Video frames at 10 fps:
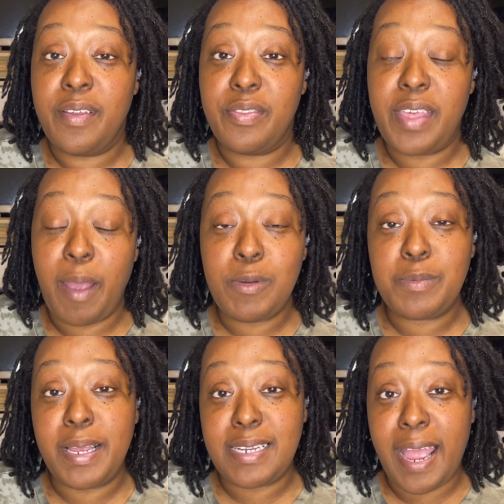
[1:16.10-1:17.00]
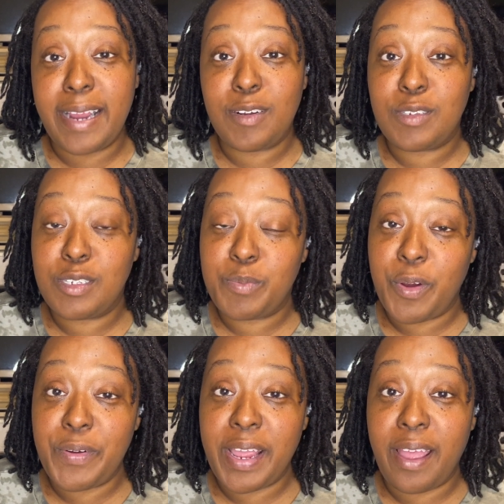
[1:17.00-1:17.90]
that was my diagnosis
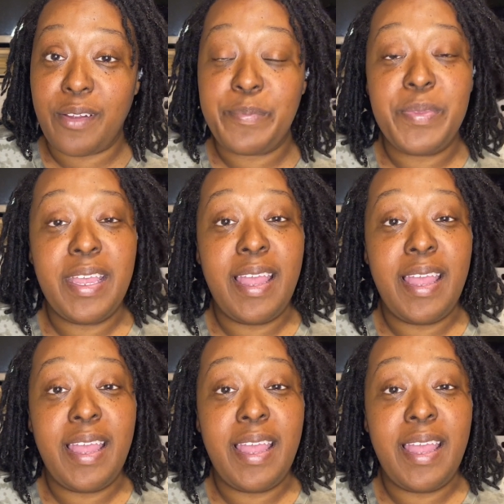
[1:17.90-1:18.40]
pronoun.